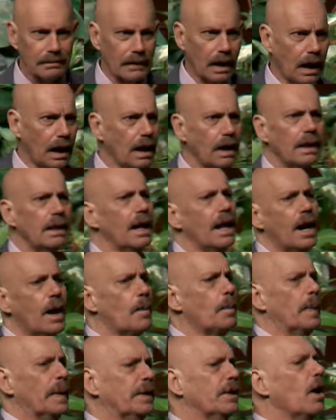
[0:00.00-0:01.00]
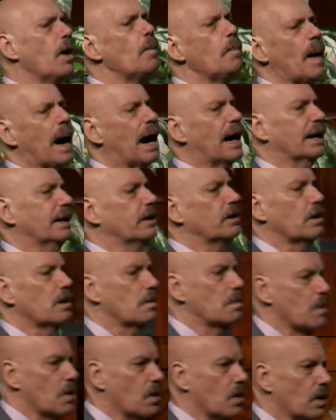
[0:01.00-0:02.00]
I ain't helping nobody
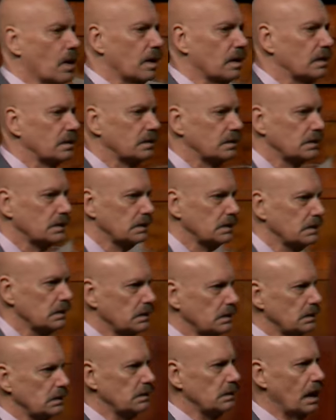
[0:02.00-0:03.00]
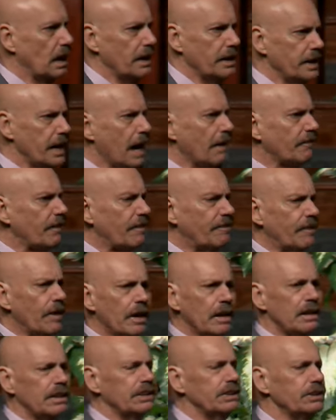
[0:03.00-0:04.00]
no more. And never,
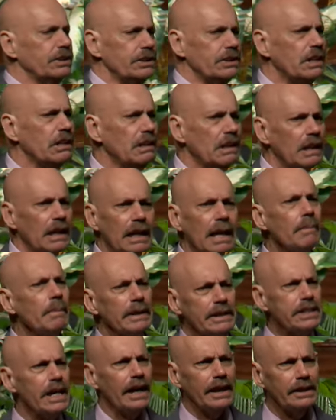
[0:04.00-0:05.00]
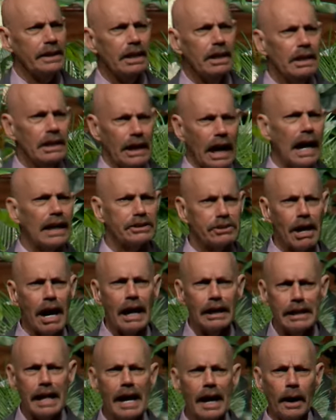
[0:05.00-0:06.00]
let me tell you, I
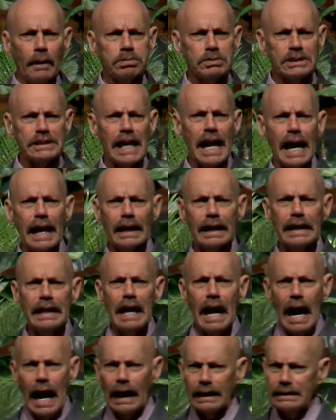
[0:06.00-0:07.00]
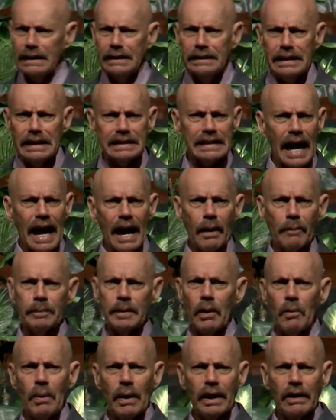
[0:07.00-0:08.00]
tried to help Sally. I did this, I helped
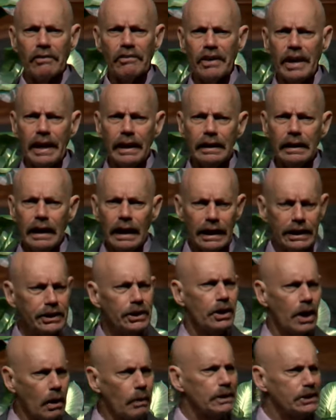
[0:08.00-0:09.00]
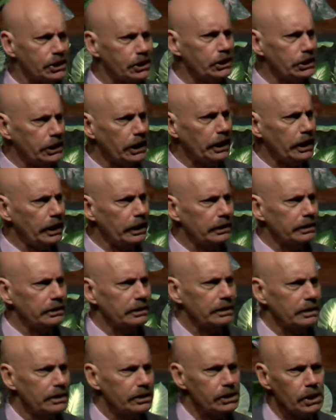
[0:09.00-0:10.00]
her with her rent, and you know what she did?
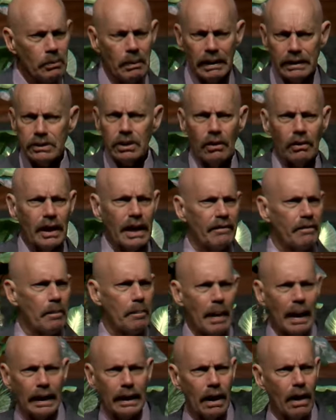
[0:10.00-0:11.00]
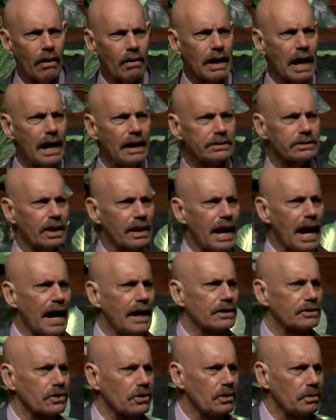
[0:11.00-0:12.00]
She went and told everybody all kinds of
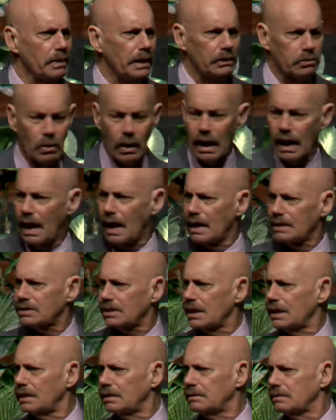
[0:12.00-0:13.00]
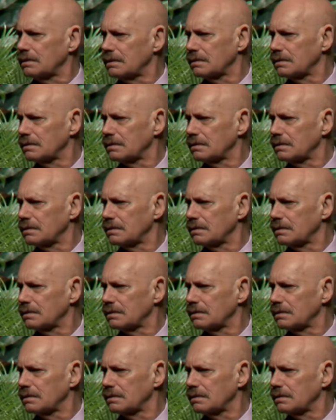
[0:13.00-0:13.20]
lies on me. Well, I said,